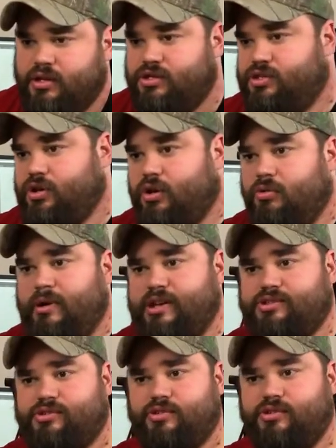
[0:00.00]
So my
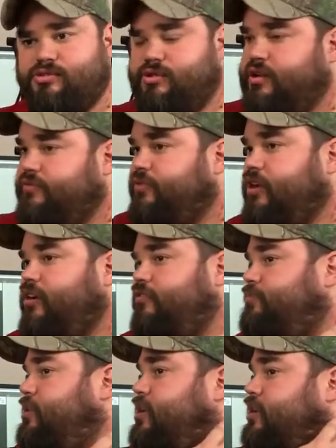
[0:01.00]
surgery
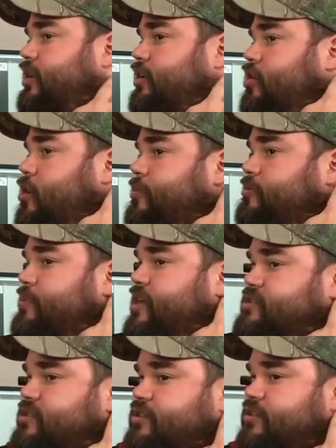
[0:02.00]
involved being cut open
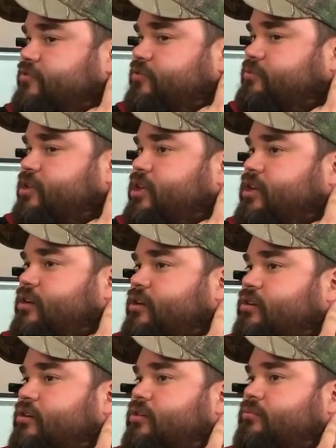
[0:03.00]
basically from
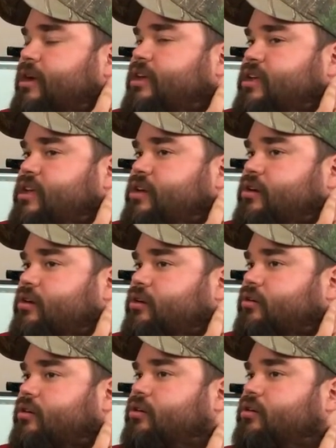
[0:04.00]
my
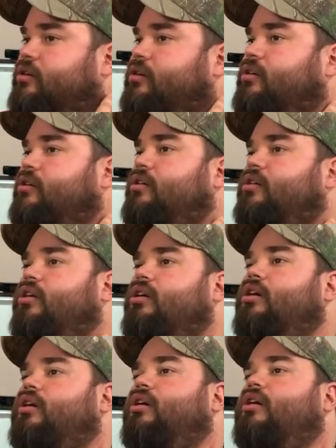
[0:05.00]
ear,
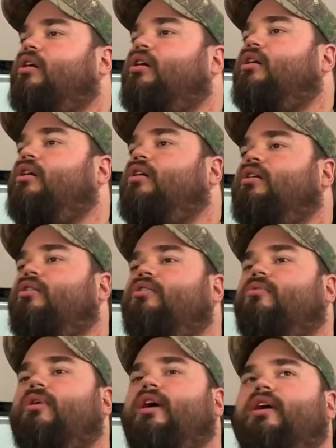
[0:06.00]
all
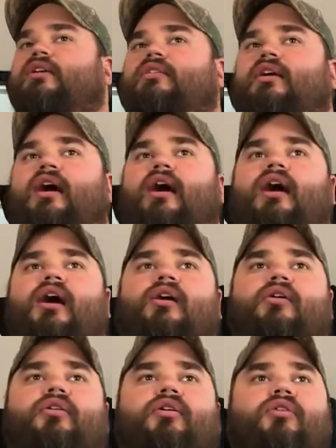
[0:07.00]
the way
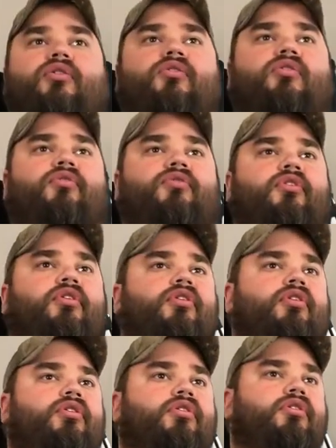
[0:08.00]
down and
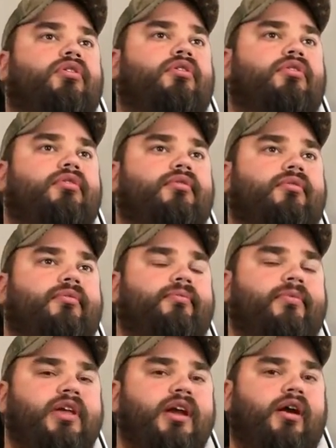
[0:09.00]
over
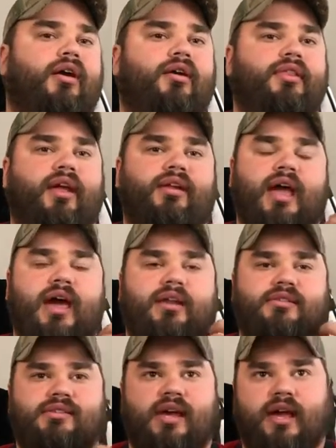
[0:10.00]
here. And they had
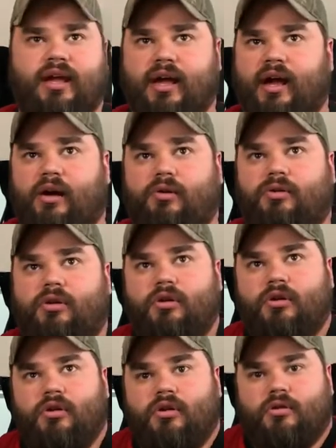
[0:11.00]
to take out
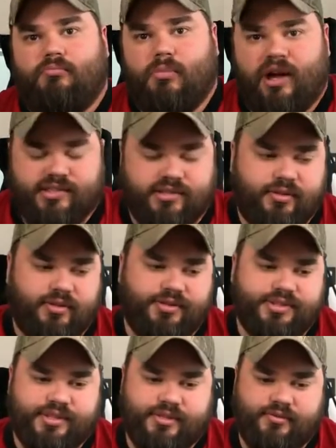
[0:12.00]

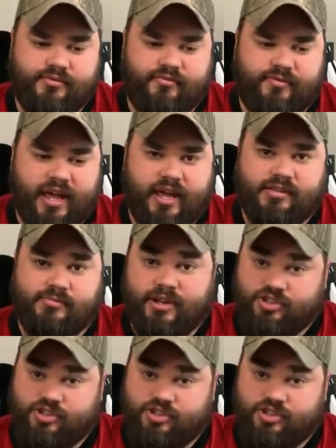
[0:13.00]
muscles and veins,